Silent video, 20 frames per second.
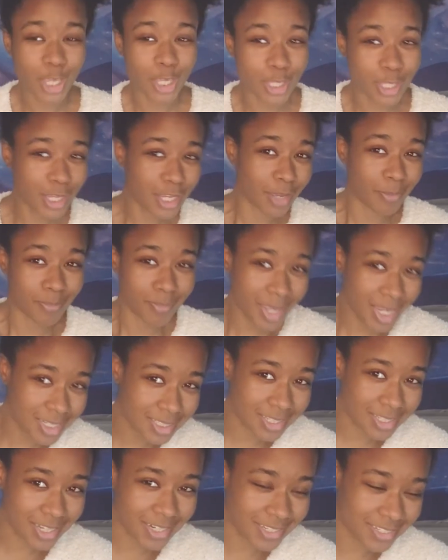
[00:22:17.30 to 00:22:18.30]
you can
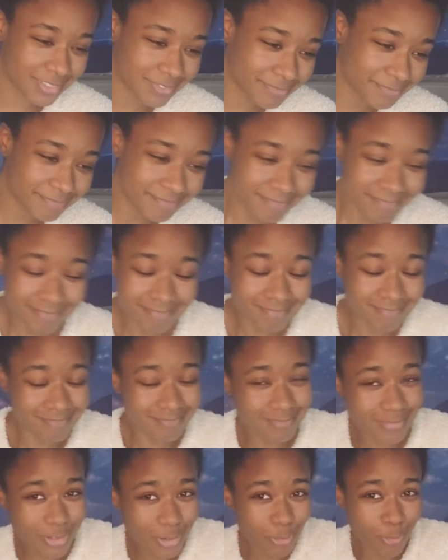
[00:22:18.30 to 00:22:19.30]
mix it.
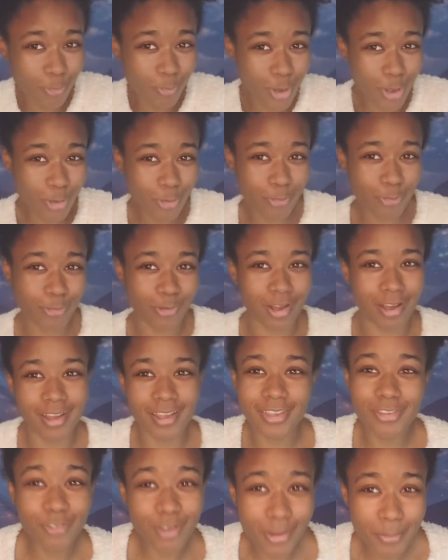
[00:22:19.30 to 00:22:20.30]
Whoa!
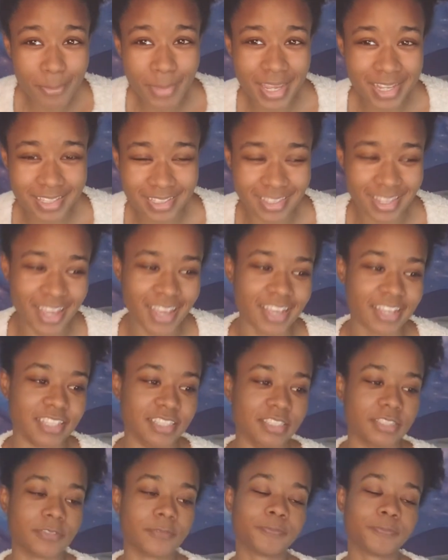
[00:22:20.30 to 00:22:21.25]
You can mix things.